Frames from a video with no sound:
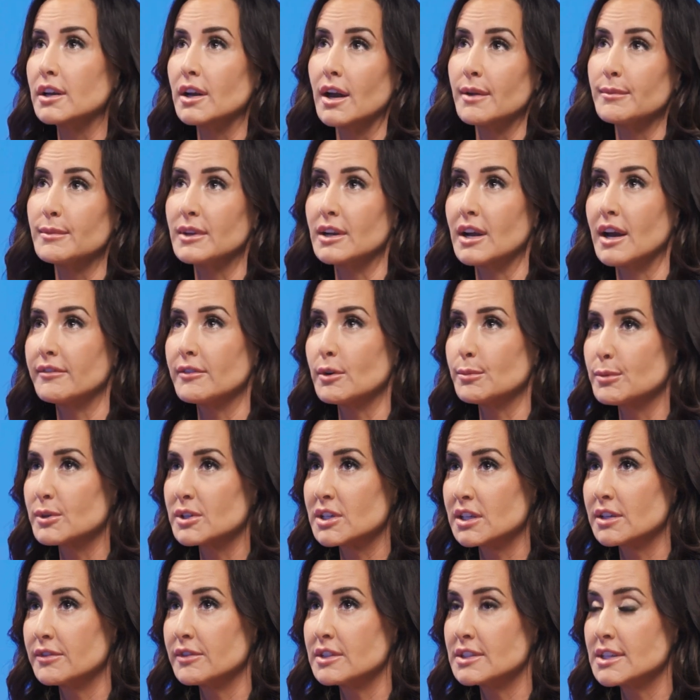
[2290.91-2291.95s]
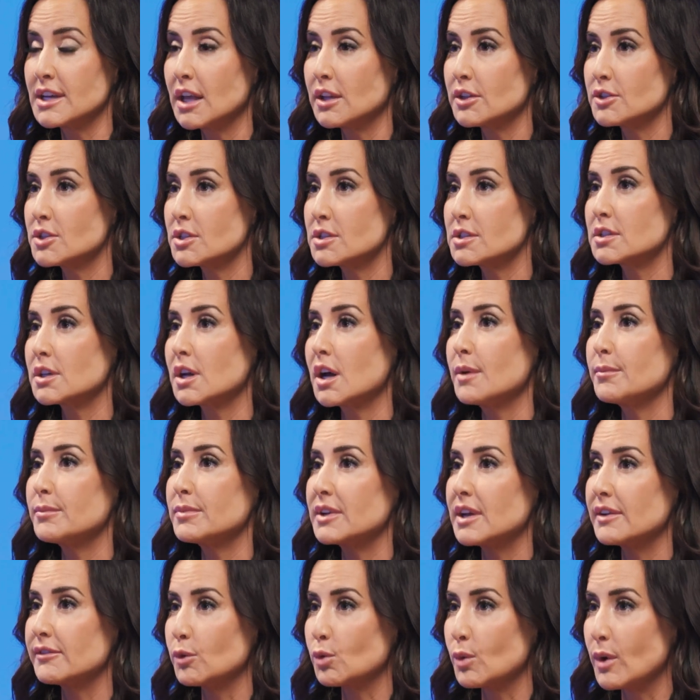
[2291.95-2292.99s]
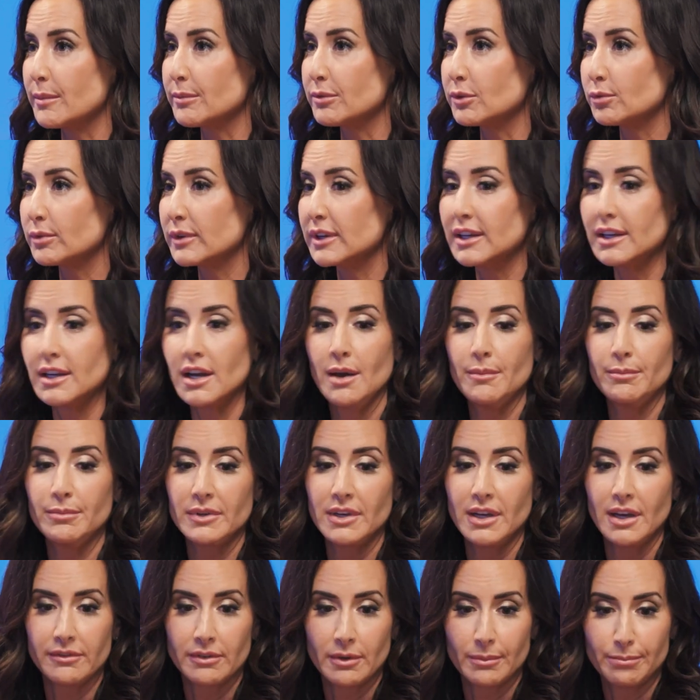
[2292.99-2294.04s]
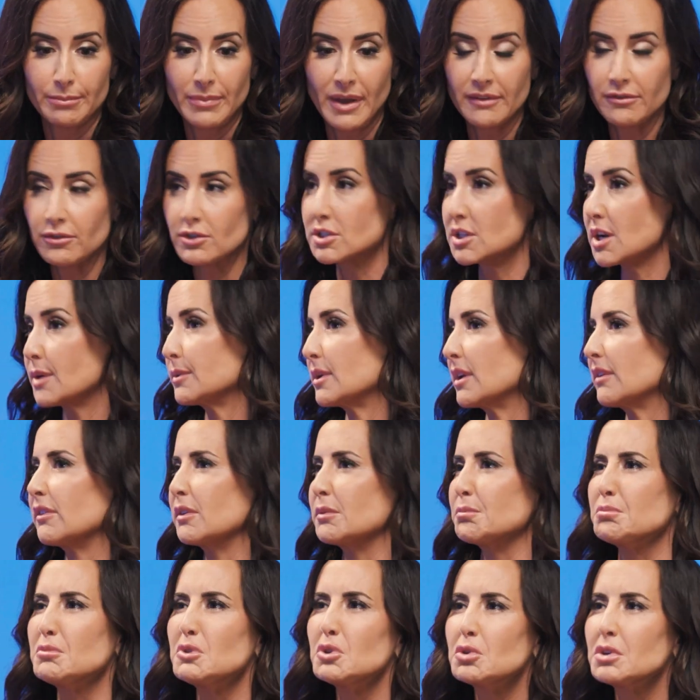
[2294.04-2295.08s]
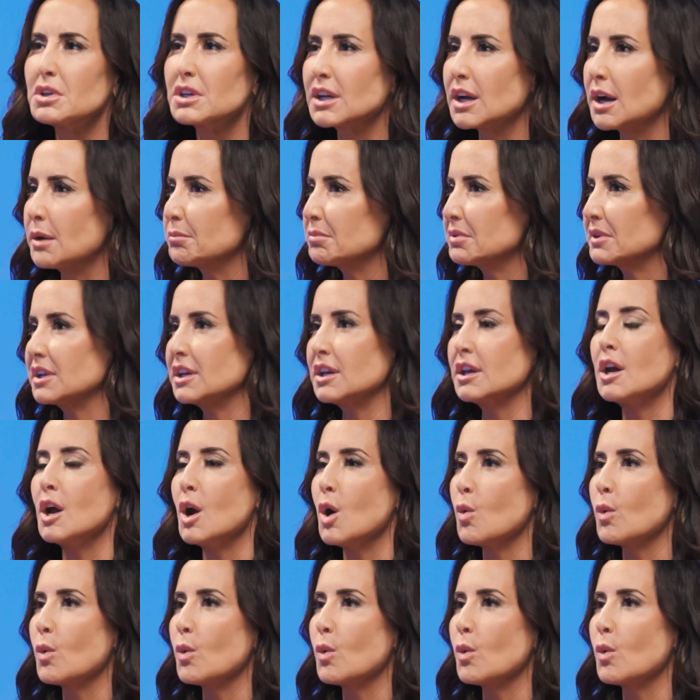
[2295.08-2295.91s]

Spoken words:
I mean, I have a predictive intelligence company, I have a Web3 company, I have a beverage company, I have a beauty company.